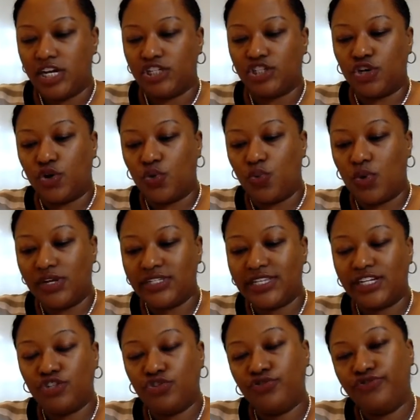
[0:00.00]
So once
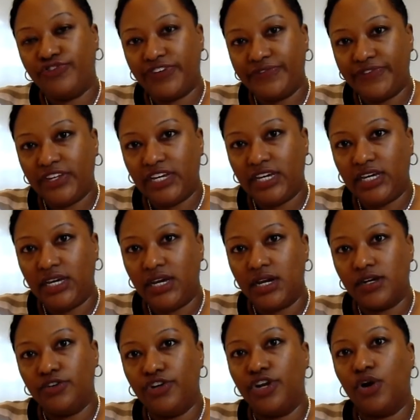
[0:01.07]
that
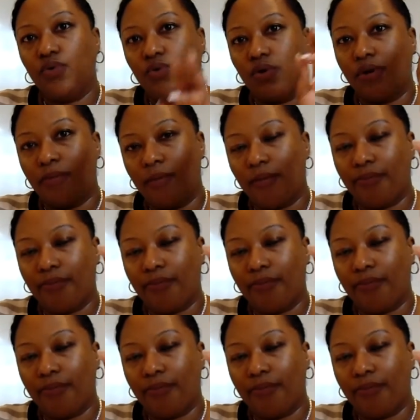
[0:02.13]
$250,